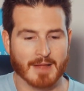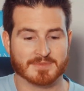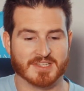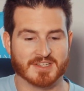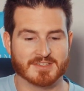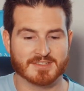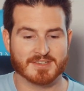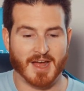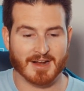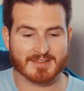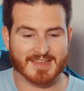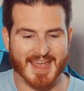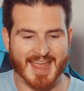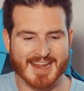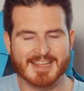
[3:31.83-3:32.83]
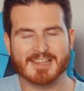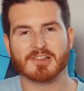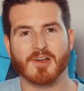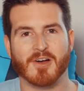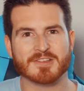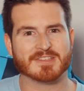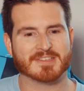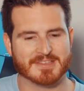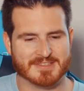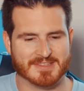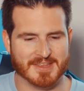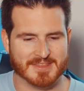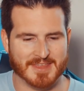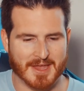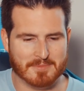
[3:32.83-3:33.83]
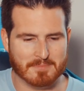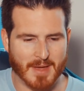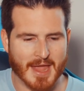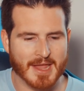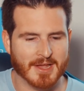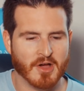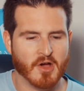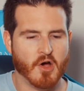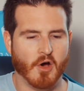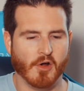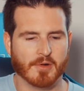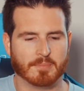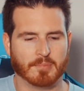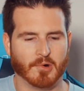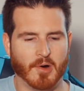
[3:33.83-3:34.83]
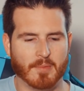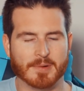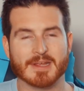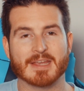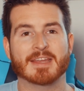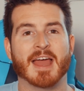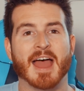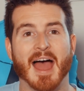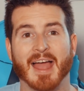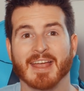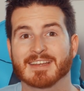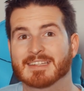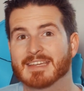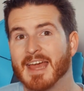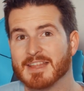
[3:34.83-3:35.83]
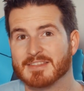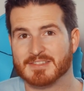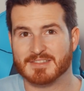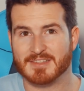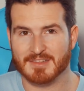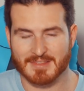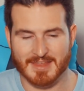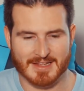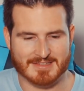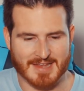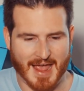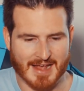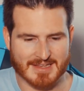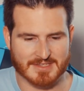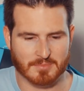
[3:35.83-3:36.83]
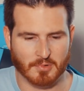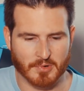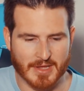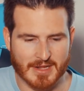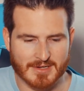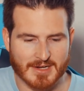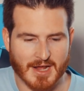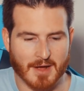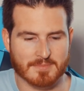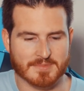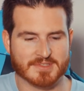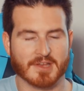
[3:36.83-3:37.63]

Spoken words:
to deduct any losses that they make on a property against their taxable income.